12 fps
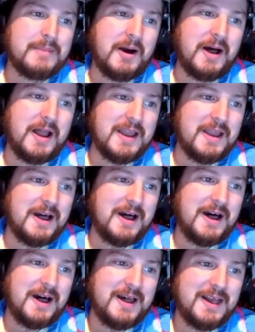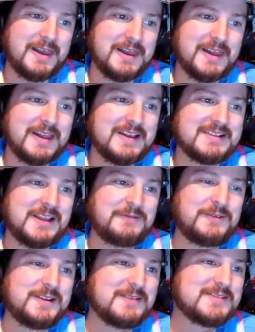but, uh...
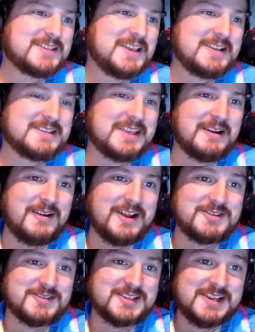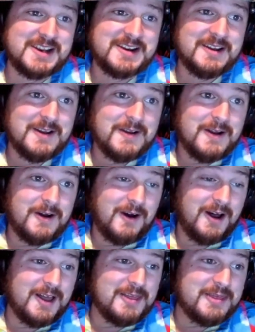definitely gives things that are interesting
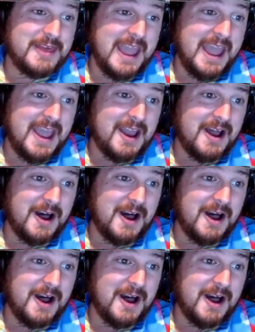on that.